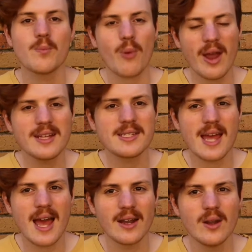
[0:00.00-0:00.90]
Break
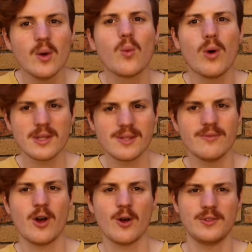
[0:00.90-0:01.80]
down what's
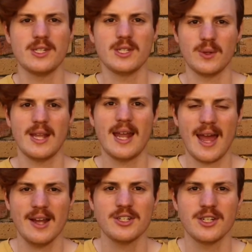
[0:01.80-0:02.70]
involved in doing that
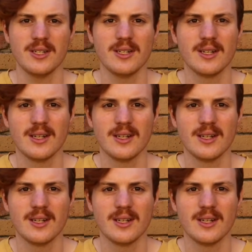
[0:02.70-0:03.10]
action.